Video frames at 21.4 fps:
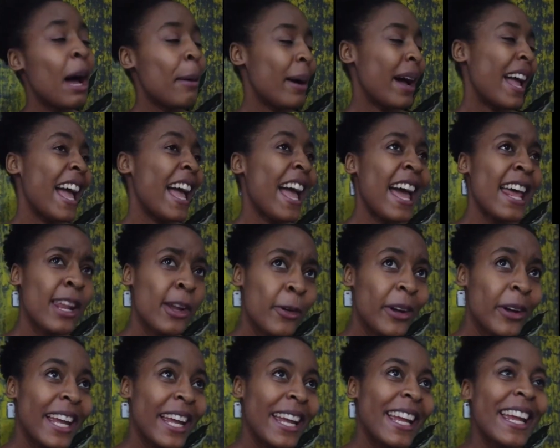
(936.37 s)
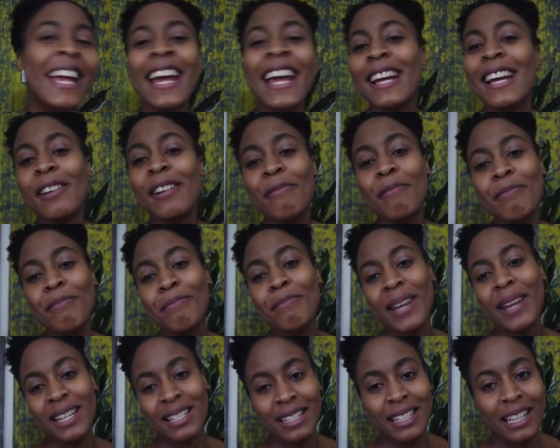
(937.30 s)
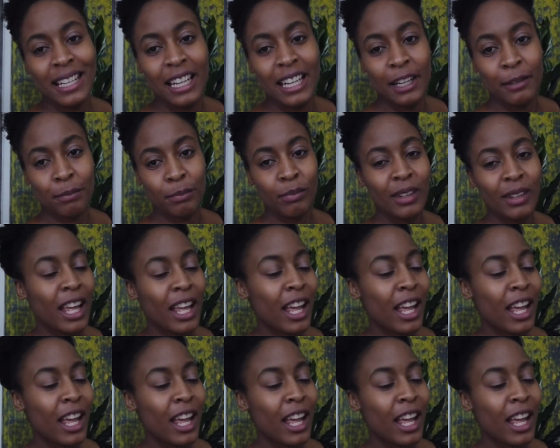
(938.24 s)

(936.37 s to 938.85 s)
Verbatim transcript: But anyway, basically,